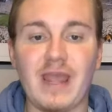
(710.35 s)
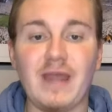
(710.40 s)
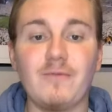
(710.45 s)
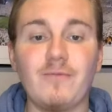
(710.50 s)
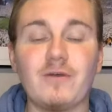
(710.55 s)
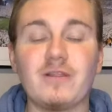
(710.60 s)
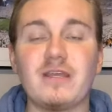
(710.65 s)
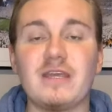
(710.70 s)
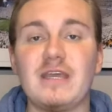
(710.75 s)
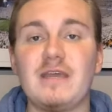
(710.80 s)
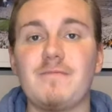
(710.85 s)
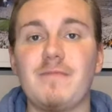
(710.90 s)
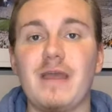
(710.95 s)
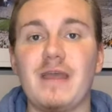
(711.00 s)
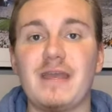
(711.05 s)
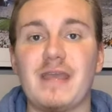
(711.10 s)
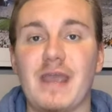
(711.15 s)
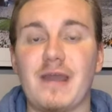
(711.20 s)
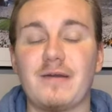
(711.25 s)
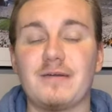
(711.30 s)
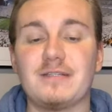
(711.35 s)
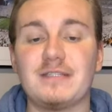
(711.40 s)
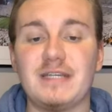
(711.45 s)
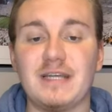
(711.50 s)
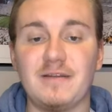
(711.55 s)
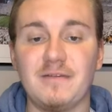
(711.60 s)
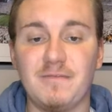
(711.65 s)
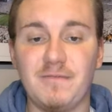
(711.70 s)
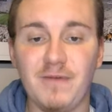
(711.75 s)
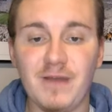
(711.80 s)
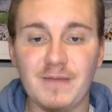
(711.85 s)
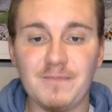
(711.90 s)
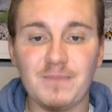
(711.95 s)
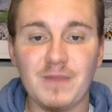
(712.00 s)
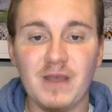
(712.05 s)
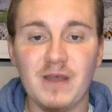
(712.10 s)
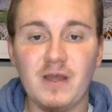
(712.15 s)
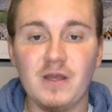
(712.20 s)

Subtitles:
And with eBay Guaranteed Fit,